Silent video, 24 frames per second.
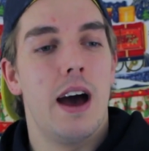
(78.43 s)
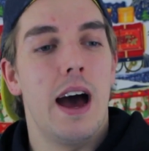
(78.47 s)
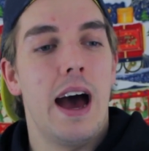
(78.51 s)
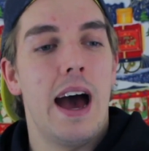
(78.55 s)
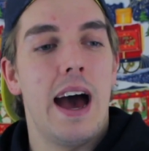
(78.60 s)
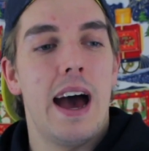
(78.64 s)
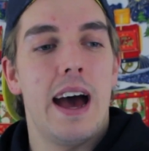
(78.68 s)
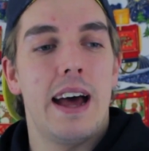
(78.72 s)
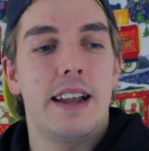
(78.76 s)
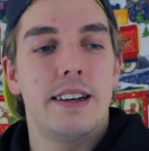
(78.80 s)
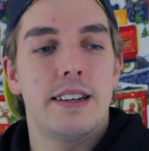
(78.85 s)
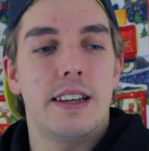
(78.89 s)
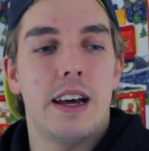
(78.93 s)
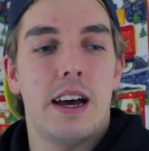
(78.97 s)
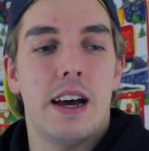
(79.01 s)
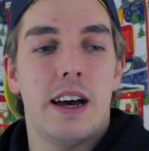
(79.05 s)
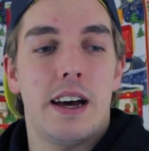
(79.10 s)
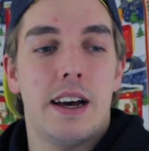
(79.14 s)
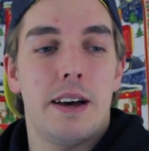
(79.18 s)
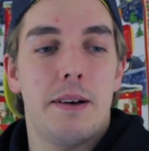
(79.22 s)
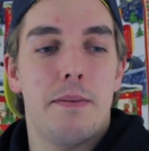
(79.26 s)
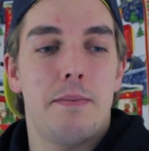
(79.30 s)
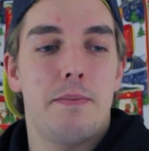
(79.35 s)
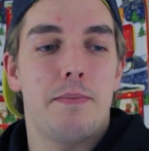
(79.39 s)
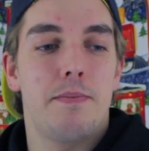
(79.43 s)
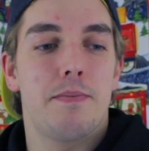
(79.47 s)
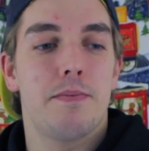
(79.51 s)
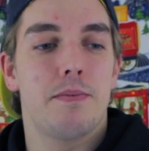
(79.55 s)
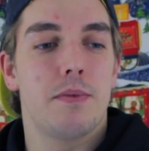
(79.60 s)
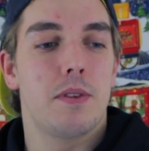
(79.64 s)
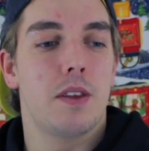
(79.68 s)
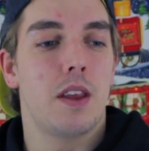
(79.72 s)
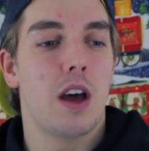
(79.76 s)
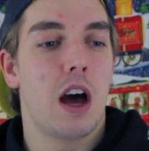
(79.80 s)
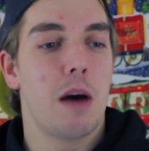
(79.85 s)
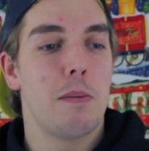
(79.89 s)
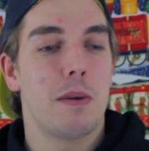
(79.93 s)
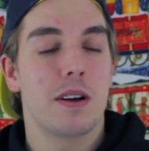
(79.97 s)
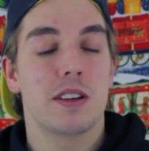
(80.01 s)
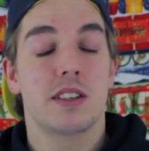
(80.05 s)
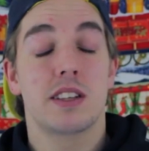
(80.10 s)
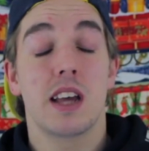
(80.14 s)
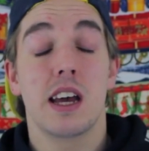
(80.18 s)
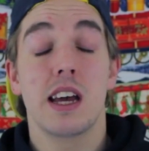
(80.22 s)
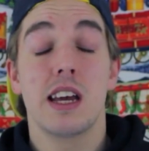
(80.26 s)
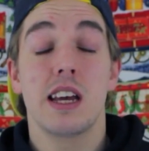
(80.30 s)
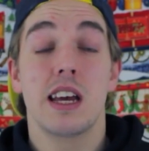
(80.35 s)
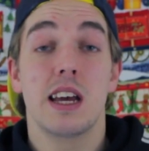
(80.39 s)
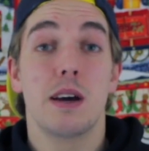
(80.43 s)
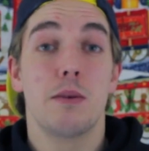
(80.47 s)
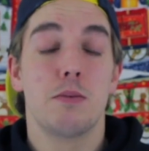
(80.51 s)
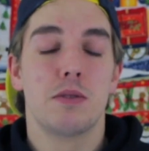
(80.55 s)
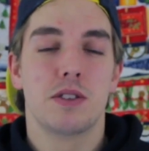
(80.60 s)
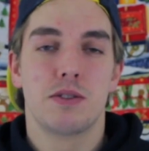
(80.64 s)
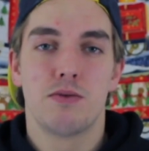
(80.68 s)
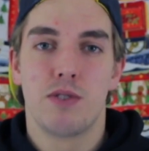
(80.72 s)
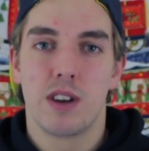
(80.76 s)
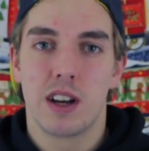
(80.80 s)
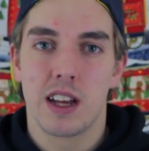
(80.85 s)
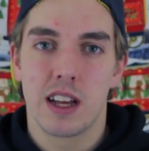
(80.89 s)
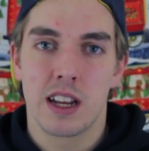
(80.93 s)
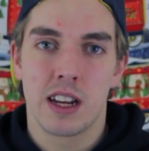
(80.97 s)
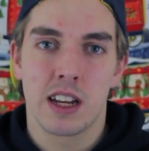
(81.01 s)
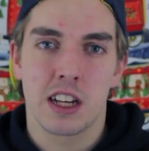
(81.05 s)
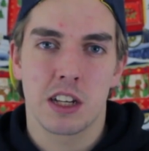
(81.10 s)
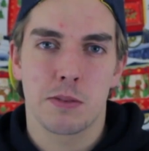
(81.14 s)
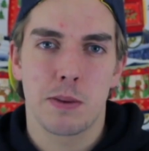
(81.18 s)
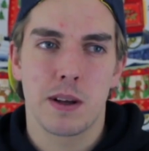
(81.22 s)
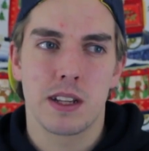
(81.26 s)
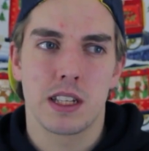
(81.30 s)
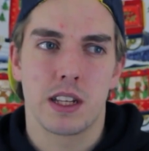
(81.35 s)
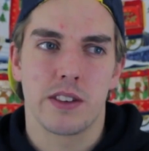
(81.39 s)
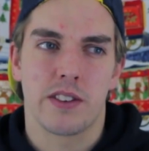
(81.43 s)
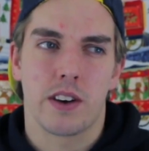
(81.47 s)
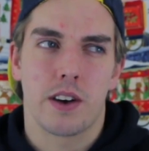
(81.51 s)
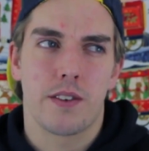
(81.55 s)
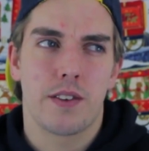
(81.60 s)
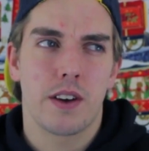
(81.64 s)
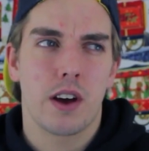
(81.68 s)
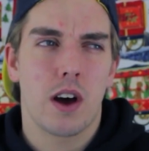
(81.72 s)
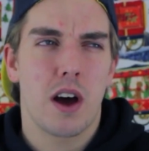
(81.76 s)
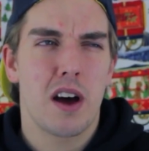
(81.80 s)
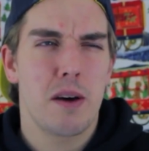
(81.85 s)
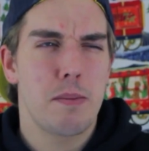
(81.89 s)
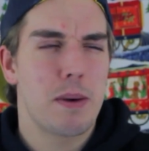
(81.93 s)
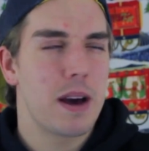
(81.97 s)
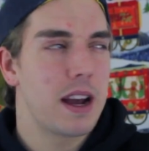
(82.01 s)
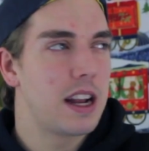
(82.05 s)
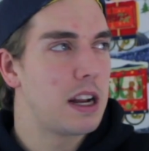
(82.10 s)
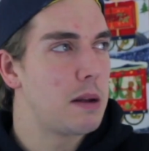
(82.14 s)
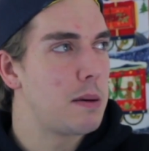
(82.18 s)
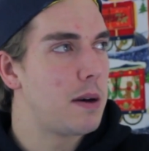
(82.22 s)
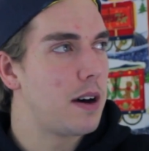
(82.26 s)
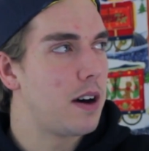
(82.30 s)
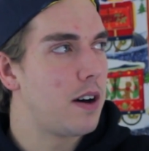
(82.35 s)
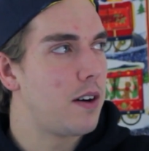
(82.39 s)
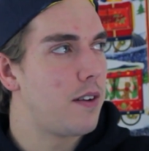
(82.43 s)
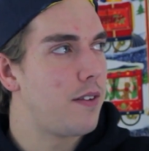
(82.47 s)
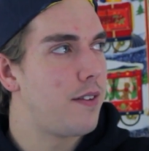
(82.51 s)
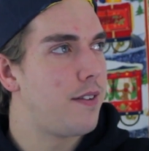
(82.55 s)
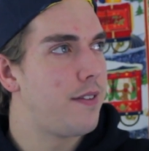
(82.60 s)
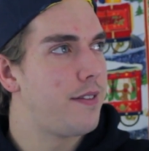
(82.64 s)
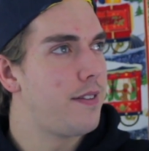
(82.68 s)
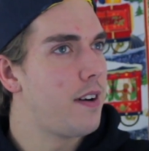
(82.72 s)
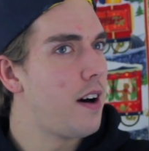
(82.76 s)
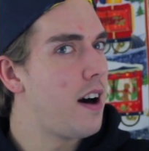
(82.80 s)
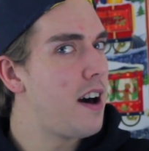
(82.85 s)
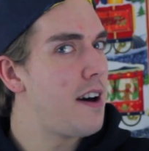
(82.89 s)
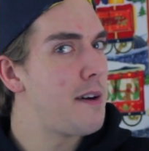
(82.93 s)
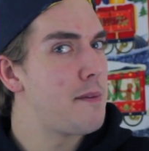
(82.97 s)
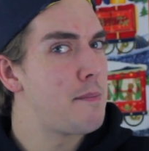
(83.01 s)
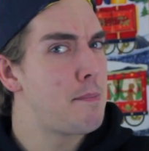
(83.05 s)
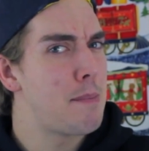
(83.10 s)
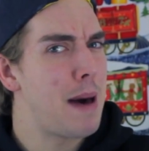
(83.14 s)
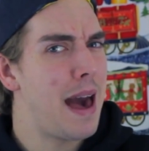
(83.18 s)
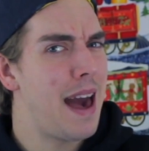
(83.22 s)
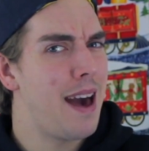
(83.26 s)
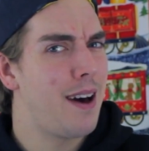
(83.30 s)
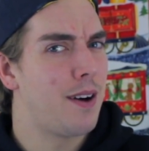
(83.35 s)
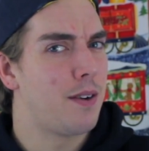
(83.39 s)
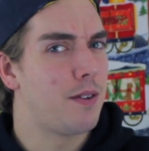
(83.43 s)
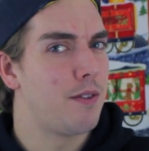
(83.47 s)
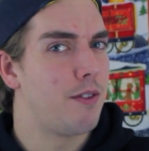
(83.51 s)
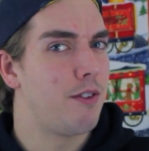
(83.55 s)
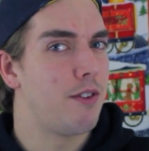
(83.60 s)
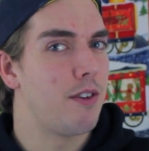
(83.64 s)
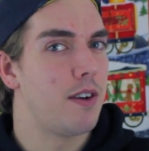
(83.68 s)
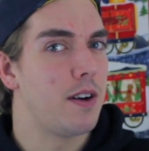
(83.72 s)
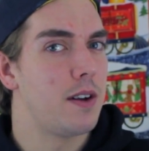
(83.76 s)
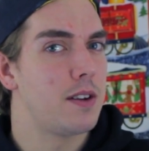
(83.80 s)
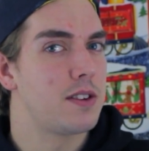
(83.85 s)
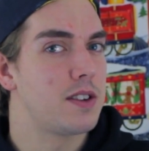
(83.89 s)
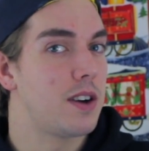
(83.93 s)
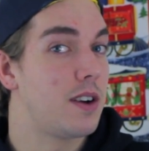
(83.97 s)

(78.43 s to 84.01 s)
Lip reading: And I must say, it was really inexpensive. I think I paid about £5 for it.